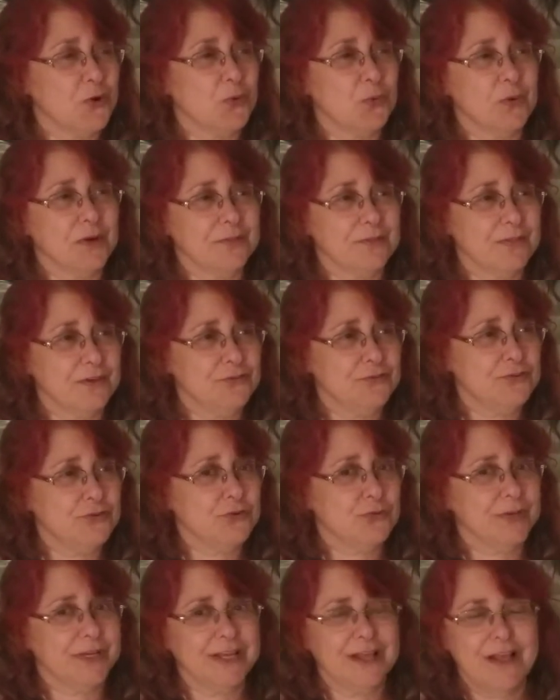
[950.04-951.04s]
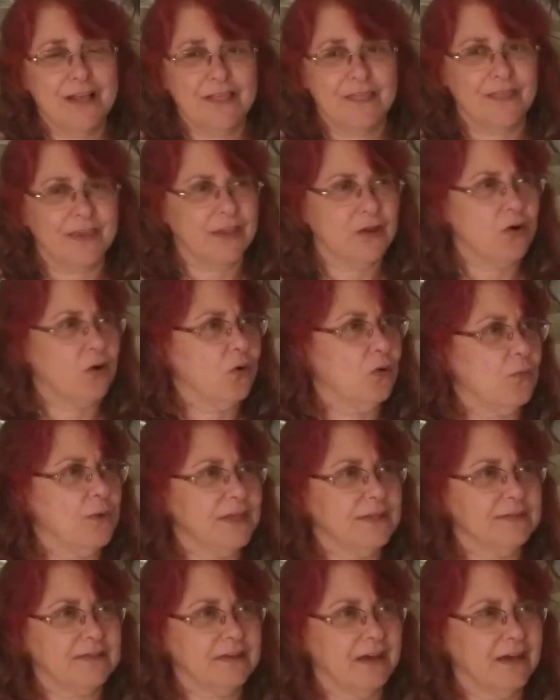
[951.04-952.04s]
what they're doing. They
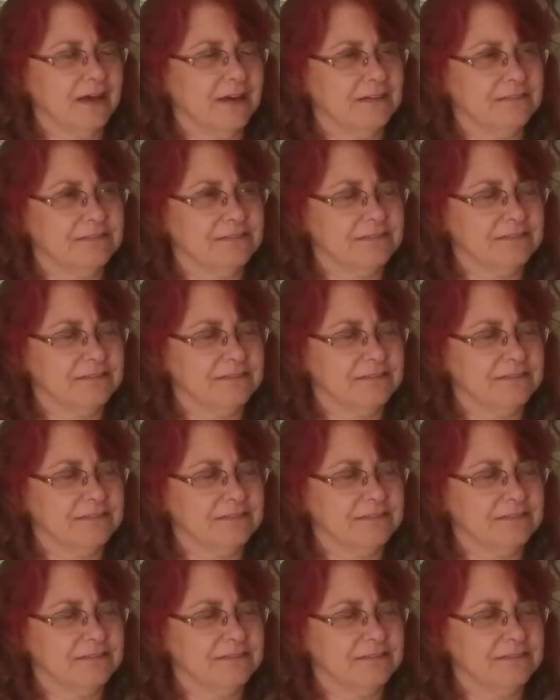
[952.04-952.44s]
always have.